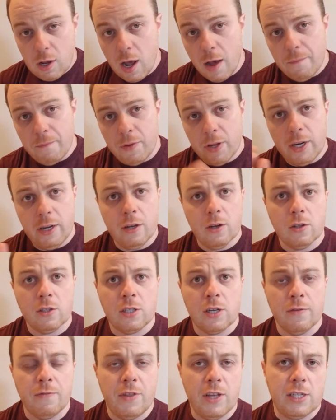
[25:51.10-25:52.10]
up videos
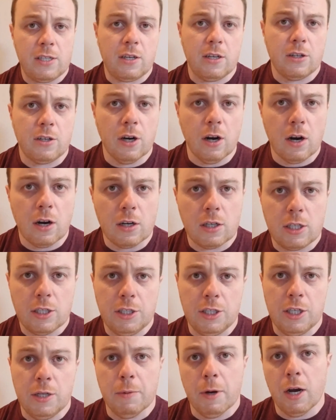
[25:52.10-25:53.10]
of this guitar
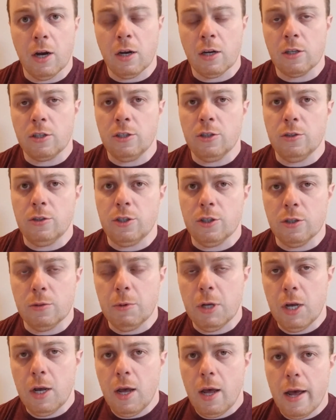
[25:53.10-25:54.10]
Tajima on YouTube.
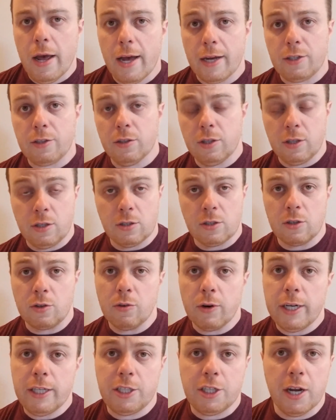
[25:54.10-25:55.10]
Actually, there's a
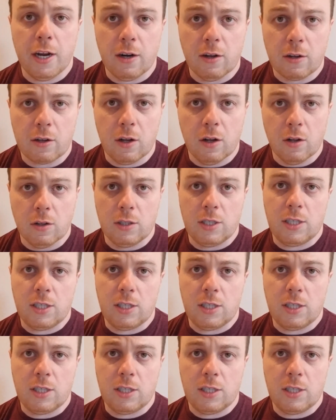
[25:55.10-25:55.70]
great channel called